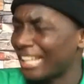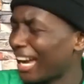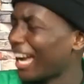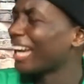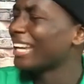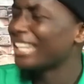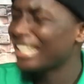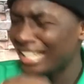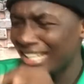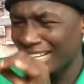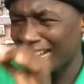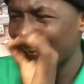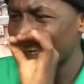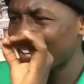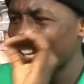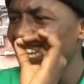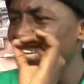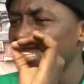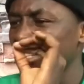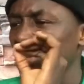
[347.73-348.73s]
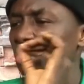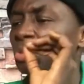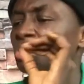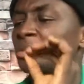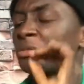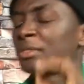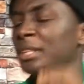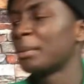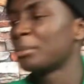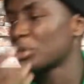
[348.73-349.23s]
I hear I hear a touch
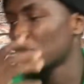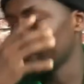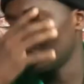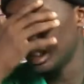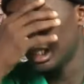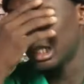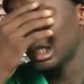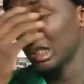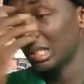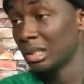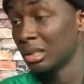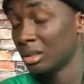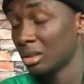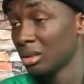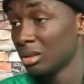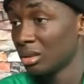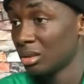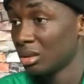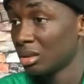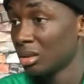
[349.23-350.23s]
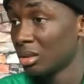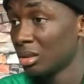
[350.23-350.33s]
of Tems on this thing. Okay.